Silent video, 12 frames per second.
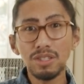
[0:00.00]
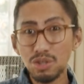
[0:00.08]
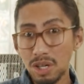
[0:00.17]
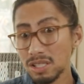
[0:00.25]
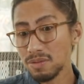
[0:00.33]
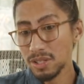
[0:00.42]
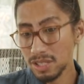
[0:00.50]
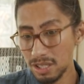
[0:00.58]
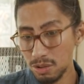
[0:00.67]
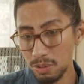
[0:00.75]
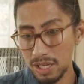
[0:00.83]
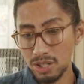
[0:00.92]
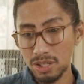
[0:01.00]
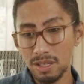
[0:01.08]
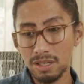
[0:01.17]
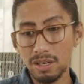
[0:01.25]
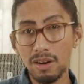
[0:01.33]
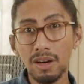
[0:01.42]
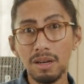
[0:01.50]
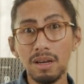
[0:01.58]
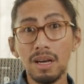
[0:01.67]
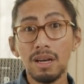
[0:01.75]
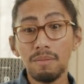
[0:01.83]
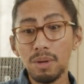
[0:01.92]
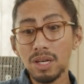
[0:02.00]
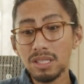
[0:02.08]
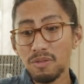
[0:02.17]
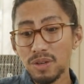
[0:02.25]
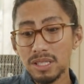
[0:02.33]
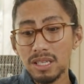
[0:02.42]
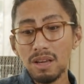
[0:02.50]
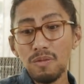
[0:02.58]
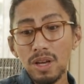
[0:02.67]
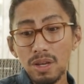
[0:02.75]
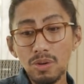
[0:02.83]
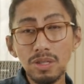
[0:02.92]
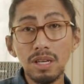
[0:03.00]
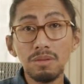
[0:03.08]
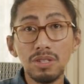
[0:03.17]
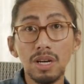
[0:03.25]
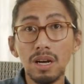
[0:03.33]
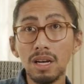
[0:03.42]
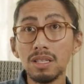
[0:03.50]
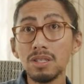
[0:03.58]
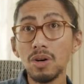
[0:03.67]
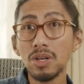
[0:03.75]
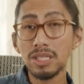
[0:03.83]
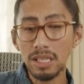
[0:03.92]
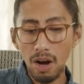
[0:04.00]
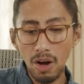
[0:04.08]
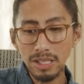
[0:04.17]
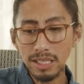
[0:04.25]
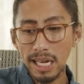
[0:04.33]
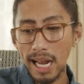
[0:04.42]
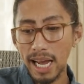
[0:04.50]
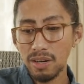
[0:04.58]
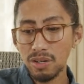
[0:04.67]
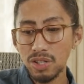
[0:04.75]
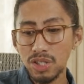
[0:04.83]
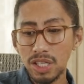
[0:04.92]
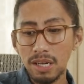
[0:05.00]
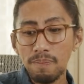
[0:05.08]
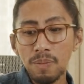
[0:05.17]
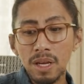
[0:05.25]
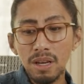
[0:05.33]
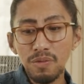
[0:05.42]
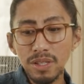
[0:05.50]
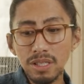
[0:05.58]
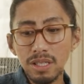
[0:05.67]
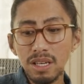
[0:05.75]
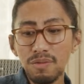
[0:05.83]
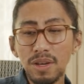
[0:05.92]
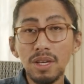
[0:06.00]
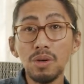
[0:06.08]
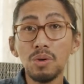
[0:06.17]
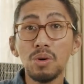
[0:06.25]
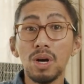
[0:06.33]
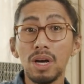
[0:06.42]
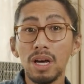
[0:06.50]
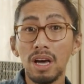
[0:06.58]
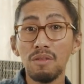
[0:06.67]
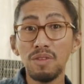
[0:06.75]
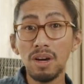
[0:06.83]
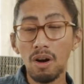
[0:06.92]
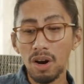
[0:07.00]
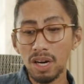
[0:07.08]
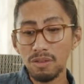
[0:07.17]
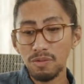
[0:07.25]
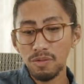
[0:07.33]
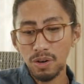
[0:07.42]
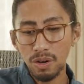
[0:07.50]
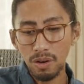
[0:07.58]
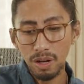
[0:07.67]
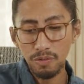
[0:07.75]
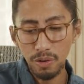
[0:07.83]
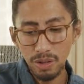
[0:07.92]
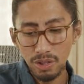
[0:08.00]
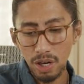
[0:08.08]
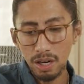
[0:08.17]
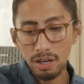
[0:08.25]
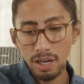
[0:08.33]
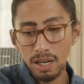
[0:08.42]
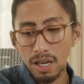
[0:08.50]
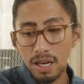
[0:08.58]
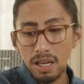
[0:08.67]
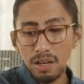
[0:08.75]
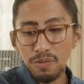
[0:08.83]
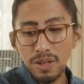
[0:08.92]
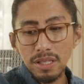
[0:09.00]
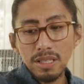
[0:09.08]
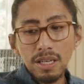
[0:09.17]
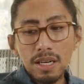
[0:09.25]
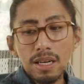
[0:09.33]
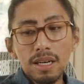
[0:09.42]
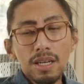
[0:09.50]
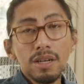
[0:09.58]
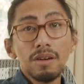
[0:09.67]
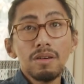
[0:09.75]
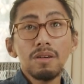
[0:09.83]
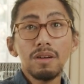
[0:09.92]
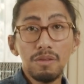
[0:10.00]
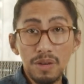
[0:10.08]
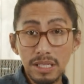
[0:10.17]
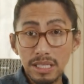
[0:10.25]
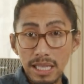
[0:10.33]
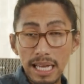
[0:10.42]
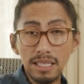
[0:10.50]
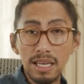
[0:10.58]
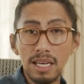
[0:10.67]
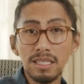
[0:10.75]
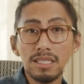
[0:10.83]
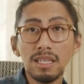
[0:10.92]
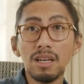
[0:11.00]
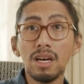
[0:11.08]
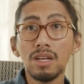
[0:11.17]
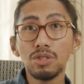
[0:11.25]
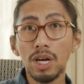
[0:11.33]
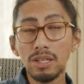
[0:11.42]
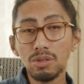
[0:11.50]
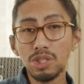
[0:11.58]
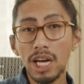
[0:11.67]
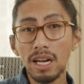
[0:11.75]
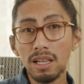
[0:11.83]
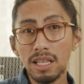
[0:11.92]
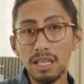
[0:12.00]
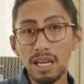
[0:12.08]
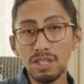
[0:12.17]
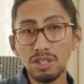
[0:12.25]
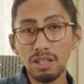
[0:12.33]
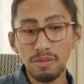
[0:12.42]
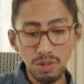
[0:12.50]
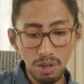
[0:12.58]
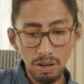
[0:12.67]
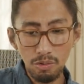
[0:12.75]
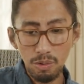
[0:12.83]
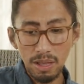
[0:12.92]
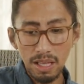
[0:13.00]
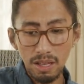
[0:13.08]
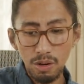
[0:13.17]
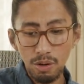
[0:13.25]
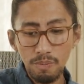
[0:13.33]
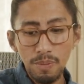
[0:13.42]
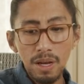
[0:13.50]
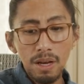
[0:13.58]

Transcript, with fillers: stressful situation, okay? Because if it's giving you such as hostile energy, if it's giving you heavy heart for chakra, if it's you know, if it's that case, then try to channel that angel of strength within you,